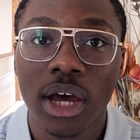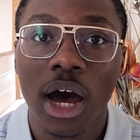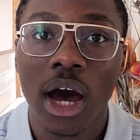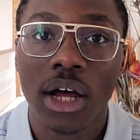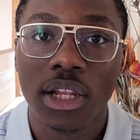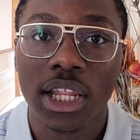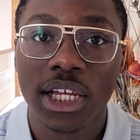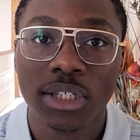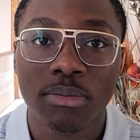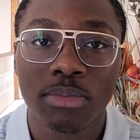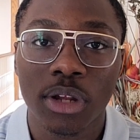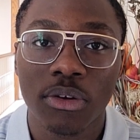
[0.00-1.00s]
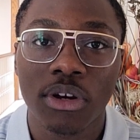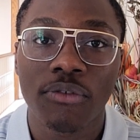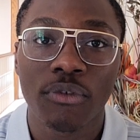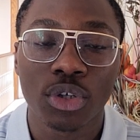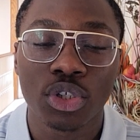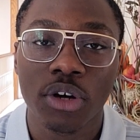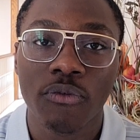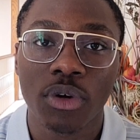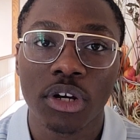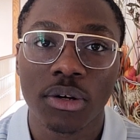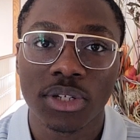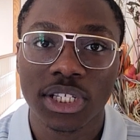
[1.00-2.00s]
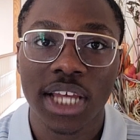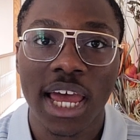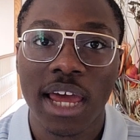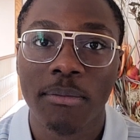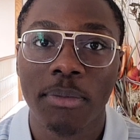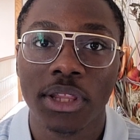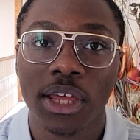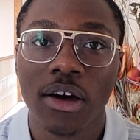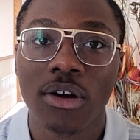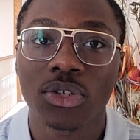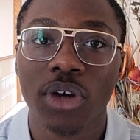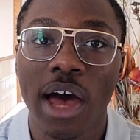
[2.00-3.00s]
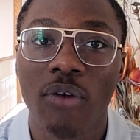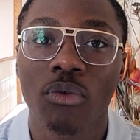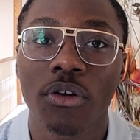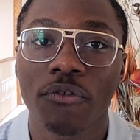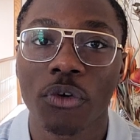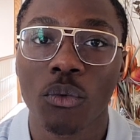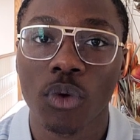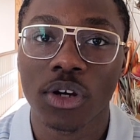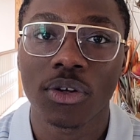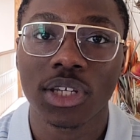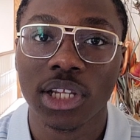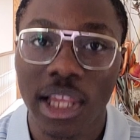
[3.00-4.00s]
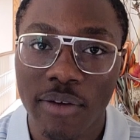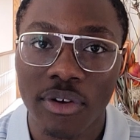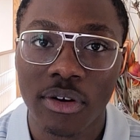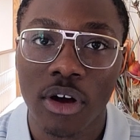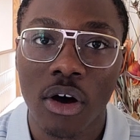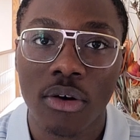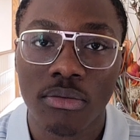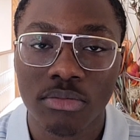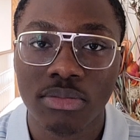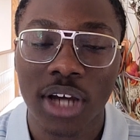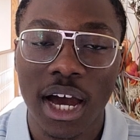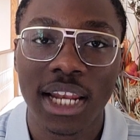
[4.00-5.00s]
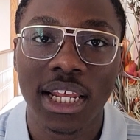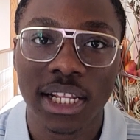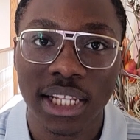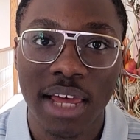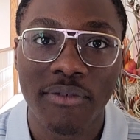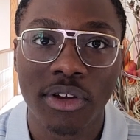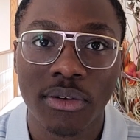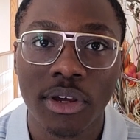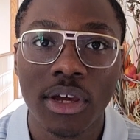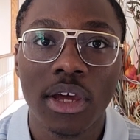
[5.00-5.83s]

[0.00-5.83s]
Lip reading: less bloated version of Windows 10, but they also have one for Windows 11 called Tiny 11,